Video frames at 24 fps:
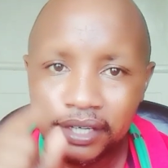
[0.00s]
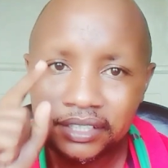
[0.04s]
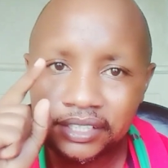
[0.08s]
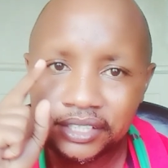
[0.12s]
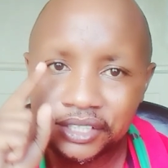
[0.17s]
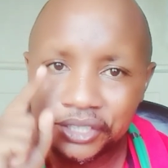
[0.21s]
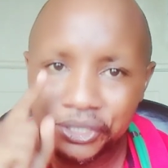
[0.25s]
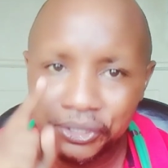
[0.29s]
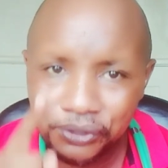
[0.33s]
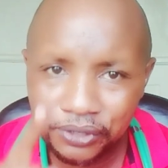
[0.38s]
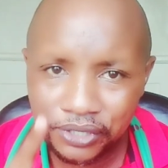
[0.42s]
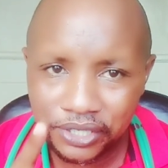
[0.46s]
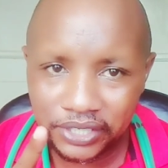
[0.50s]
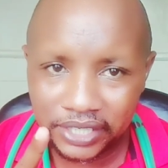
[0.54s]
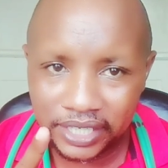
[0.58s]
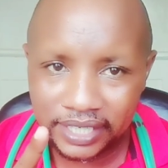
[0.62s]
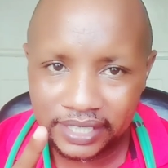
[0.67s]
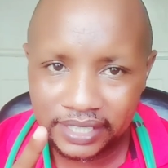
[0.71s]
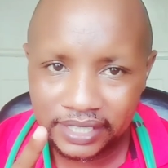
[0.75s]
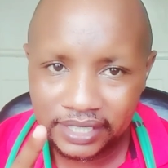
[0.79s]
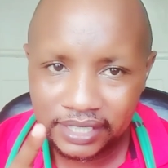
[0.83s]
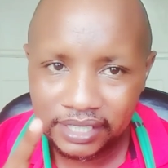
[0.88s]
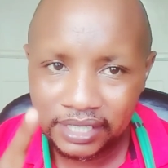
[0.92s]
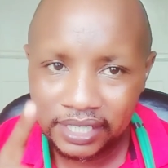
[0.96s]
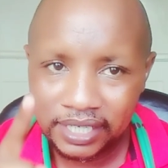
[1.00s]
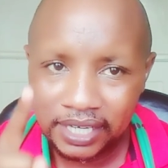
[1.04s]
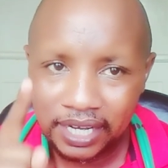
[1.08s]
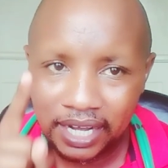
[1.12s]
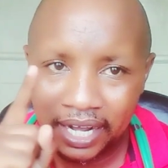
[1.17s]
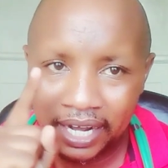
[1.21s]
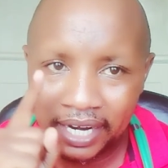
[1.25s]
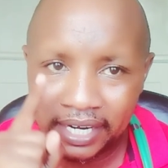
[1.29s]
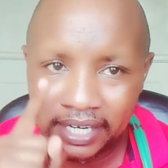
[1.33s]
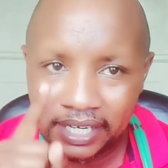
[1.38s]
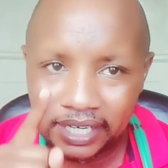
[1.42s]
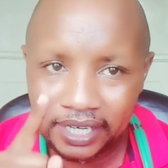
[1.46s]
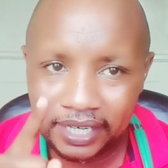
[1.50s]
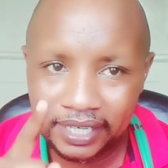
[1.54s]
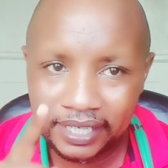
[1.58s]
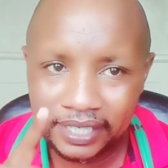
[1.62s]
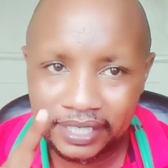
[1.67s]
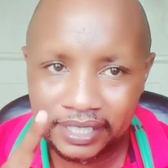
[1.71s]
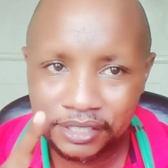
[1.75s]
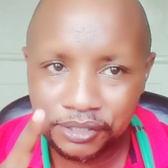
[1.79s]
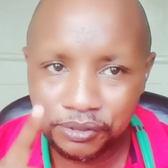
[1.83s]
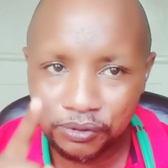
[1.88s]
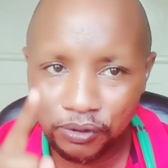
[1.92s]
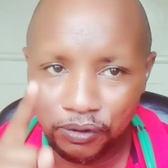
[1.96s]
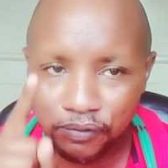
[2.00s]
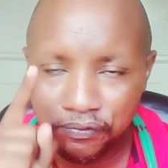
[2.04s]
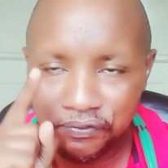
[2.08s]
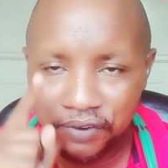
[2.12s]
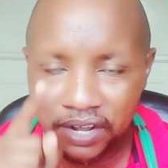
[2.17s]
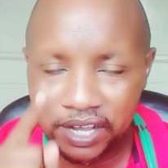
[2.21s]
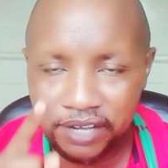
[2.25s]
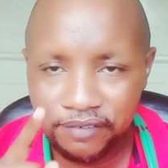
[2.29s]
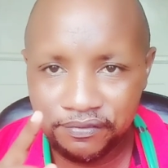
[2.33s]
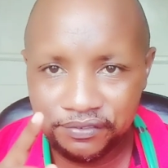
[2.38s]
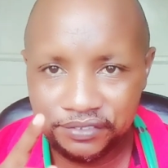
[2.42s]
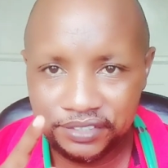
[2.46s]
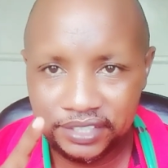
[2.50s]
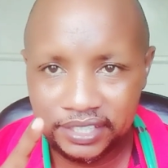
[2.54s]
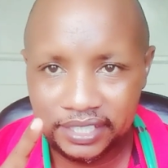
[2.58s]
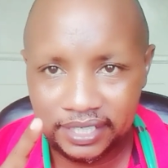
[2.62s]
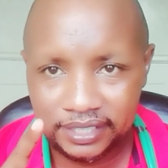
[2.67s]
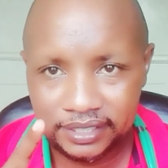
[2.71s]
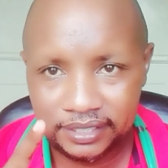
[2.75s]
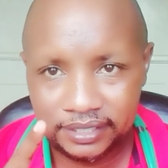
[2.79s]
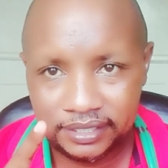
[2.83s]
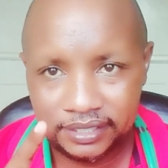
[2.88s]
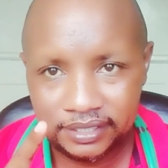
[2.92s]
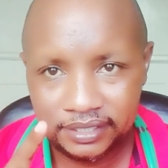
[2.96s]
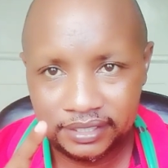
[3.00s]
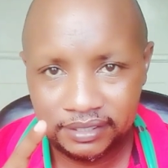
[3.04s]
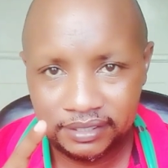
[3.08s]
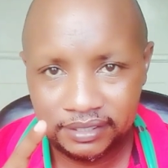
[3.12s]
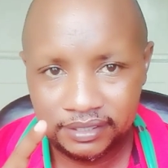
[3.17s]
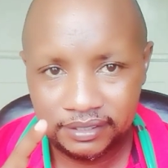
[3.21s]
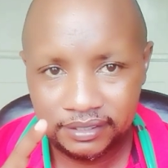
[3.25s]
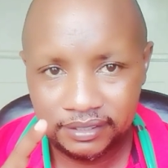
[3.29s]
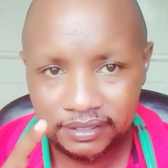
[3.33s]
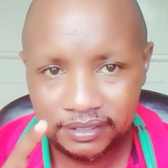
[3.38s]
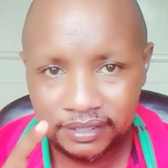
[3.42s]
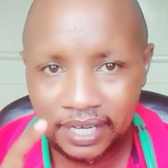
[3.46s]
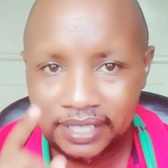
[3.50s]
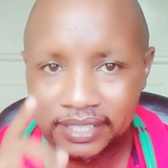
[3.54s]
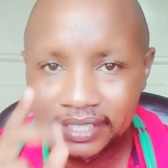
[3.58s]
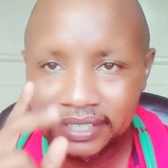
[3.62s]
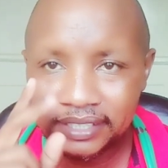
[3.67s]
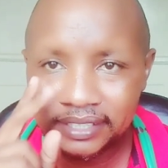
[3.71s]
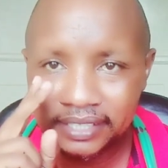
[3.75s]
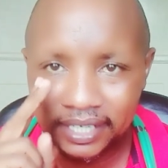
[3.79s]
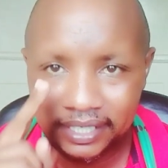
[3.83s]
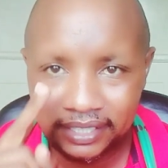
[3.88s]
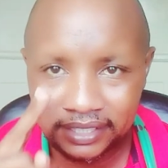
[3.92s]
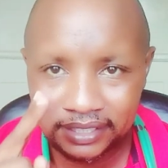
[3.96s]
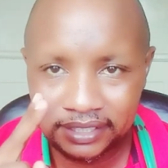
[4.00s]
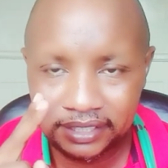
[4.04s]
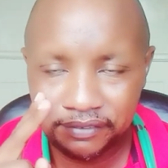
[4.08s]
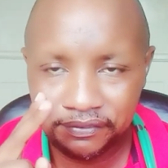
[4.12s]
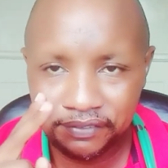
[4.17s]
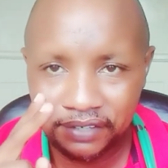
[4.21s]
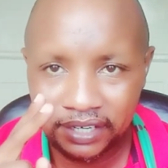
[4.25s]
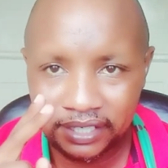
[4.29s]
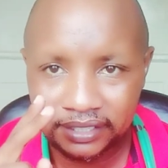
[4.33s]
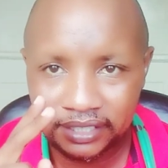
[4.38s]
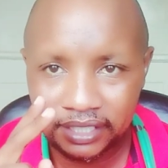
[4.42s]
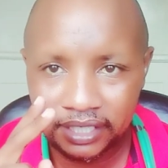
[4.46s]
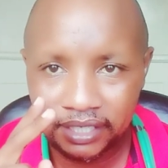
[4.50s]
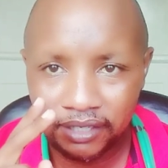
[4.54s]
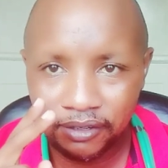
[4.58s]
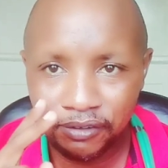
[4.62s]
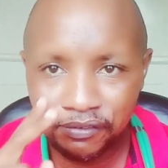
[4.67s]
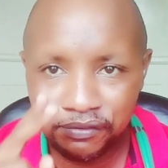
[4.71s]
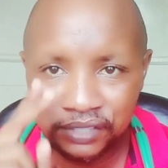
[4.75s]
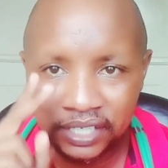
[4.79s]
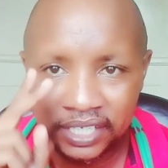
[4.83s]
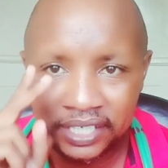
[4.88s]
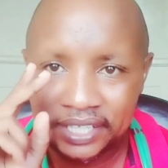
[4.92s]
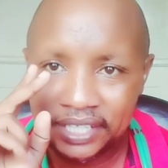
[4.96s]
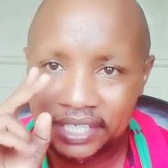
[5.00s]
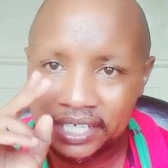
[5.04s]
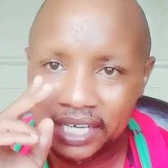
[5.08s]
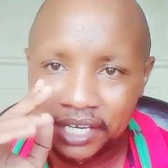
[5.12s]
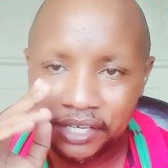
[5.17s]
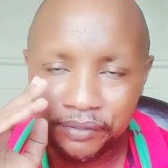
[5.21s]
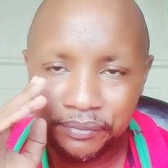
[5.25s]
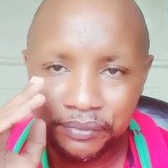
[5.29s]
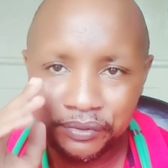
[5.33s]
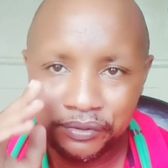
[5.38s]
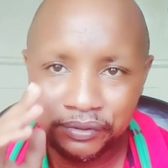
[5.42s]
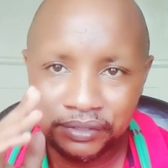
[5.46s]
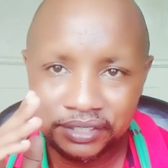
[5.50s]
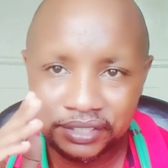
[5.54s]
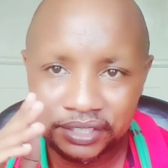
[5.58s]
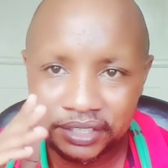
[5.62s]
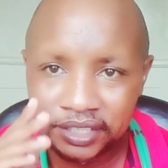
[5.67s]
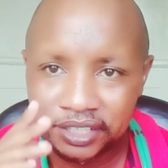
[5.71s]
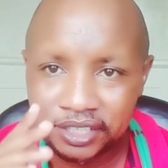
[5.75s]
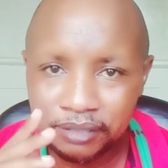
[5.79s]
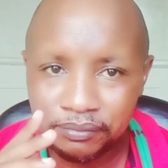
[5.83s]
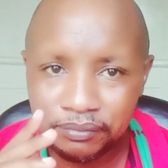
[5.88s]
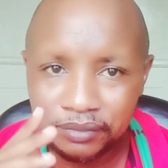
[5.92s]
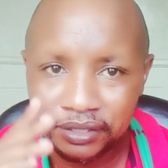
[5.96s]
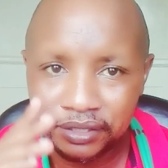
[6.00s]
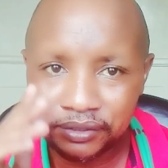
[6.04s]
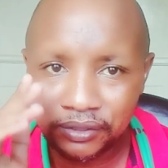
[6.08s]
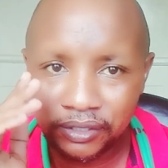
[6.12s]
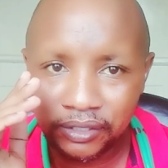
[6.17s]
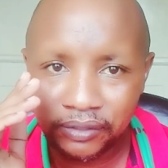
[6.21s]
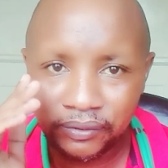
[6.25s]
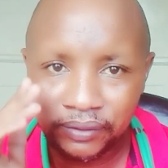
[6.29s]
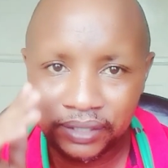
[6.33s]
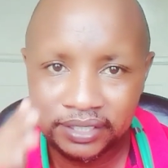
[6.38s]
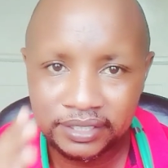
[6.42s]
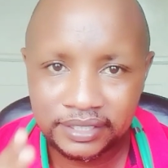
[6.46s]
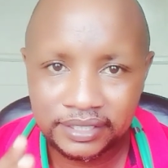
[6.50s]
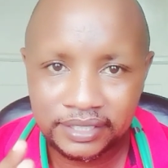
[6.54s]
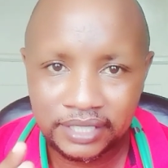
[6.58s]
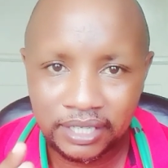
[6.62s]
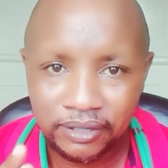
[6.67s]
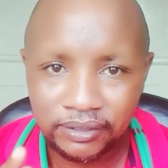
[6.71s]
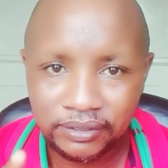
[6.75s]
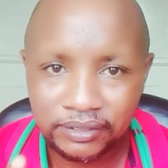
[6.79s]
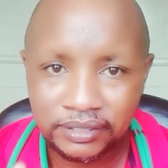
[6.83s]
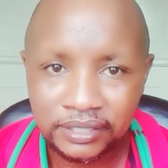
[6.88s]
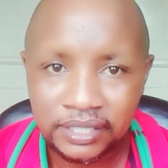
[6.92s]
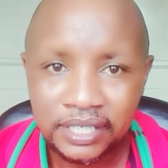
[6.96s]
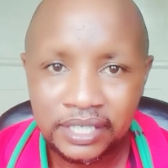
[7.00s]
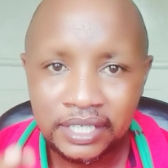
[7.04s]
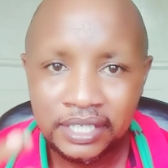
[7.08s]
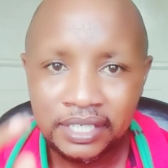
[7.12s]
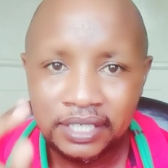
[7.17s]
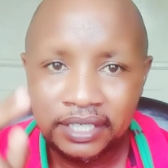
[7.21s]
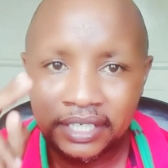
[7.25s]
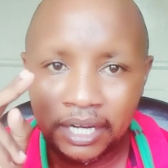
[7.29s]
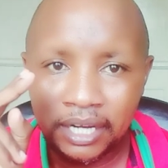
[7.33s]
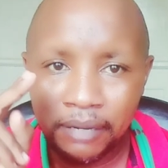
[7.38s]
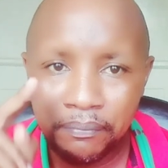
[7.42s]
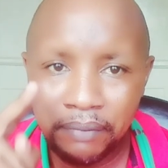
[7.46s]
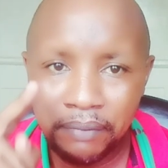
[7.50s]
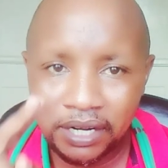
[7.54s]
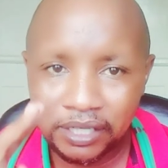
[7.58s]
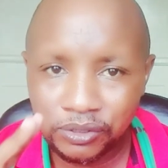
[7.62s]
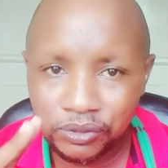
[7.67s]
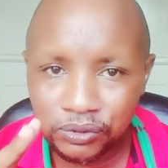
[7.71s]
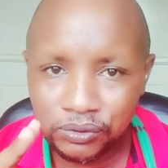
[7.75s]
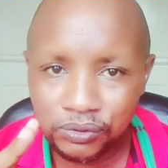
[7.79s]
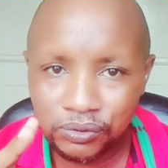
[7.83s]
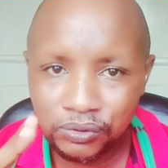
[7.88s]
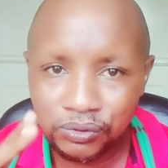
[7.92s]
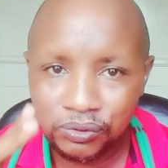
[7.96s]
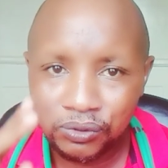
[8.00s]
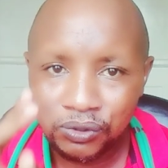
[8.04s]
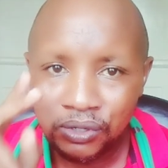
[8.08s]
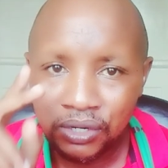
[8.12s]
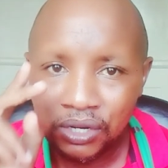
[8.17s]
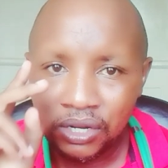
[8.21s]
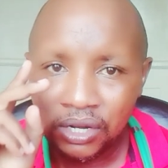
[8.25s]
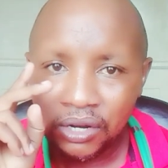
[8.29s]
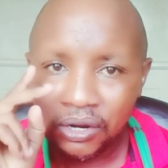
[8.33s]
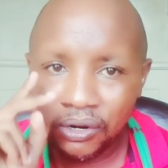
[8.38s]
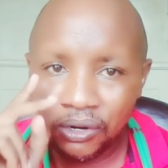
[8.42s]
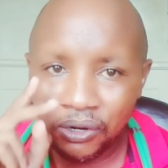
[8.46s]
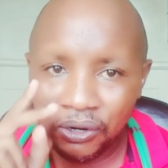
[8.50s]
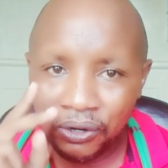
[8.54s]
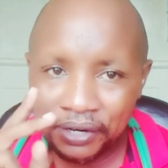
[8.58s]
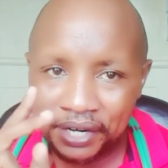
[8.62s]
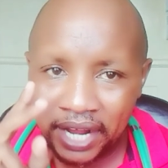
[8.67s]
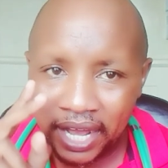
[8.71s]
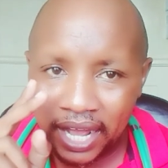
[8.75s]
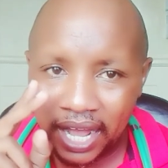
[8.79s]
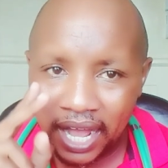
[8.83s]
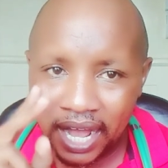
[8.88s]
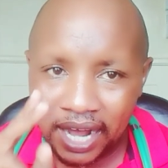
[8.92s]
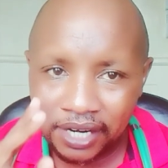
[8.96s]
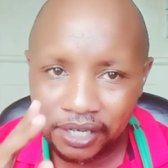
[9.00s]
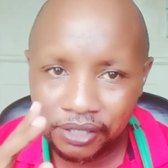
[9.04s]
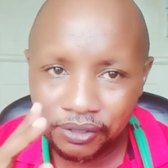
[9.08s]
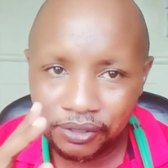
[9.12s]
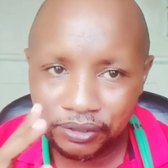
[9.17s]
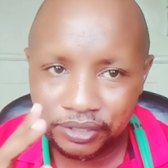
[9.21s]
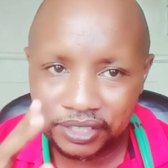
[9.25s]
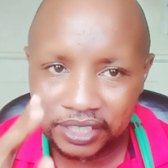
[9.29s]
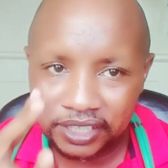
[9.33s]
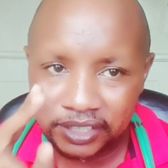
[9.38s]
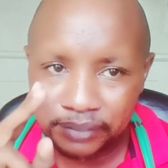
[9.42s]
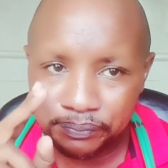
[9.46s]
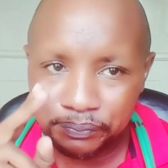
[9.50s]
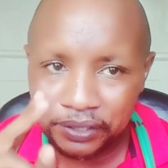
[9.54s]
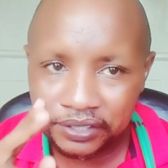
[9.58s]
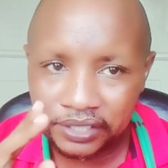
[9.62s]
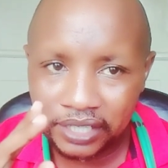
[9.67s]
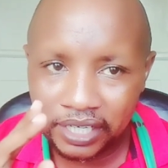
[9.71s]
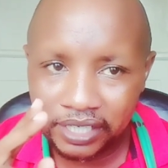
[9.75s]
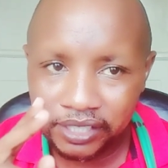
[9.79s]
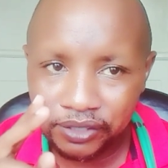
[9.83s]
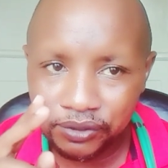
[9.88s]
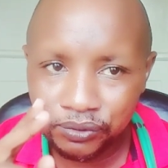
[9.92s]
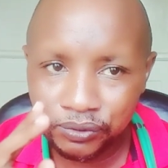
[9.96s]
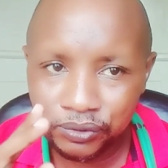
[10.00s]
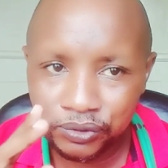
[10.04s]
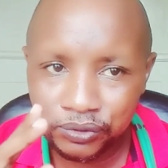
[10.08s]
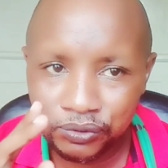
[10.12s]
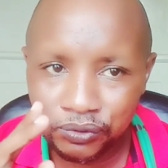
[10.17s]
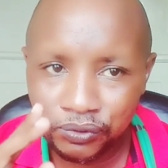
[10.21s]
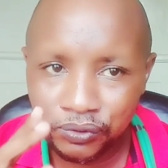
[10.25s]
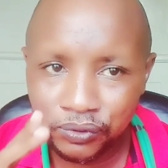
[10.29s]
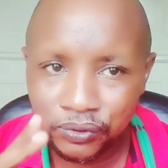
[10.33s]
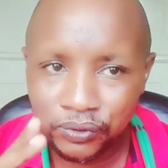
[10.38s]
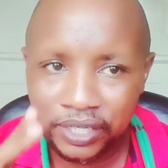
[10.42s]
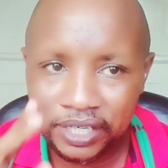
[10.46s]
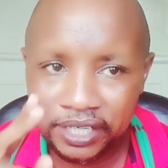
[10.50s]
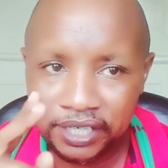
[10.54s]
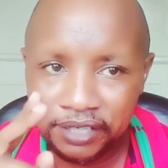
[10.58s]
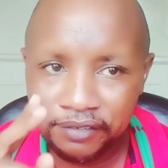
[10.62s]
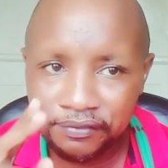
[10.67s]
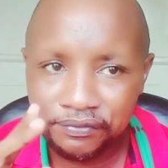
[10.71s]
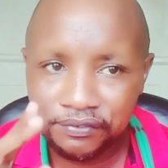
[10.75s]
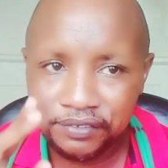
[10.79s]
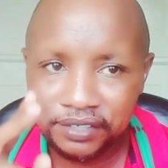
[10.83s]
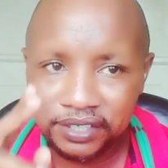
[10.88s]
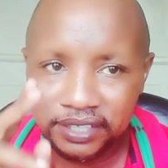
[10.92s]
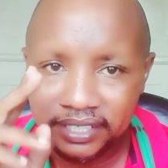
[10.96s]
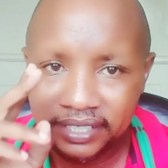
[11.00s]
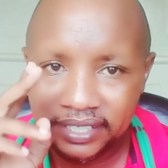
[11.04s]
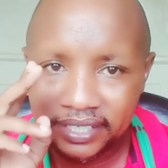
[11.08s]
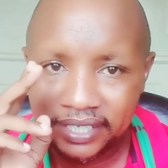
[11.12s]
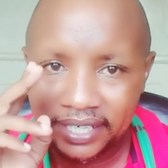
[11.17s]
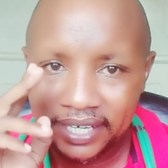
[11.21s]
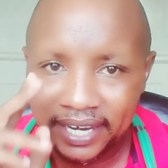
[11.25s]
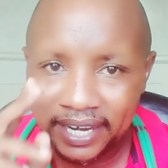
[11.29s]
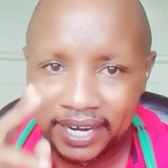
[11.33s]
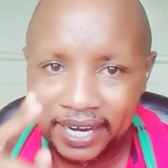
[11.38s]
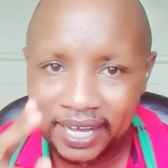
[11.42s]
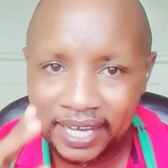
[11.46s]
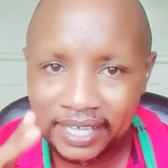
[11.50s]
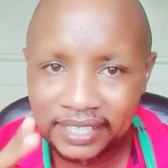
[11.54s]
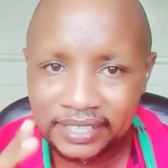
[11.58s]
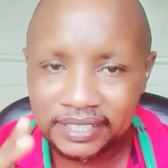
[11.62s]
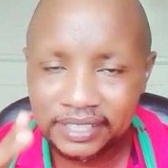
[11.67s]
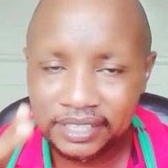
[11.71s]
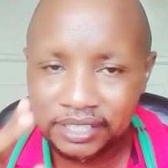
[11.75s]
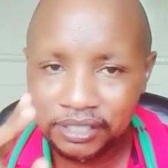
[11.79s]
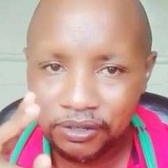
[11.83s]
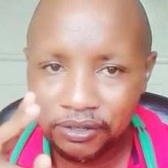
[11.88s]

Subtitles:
children under age of 5 years. That is a risk factor. Obviously, their immune system is always down. Number two, Older adults, especially those who live in nursing